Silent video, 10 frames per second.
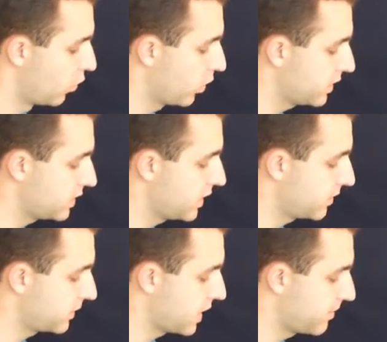We're going to
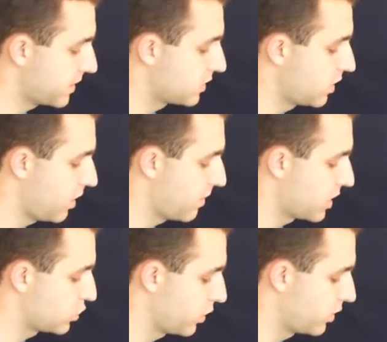take the tab that's not
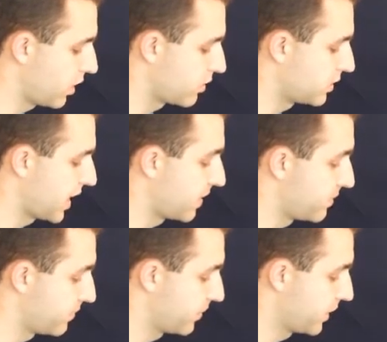matched with another
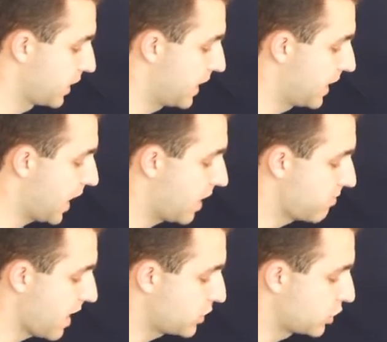tab
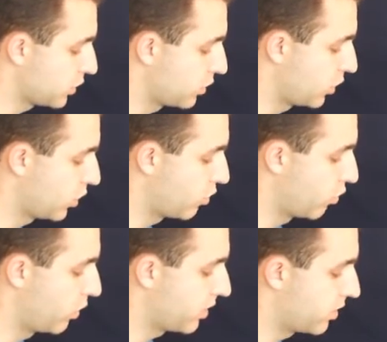and match it
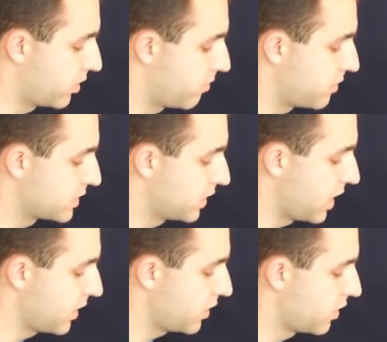with the
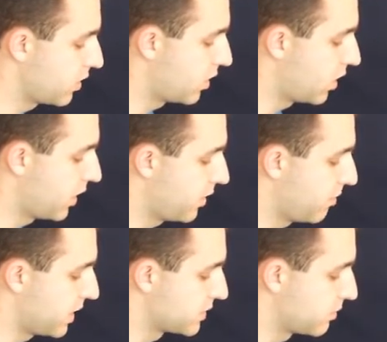slot on the
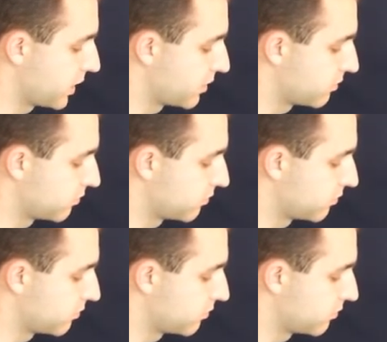base plate.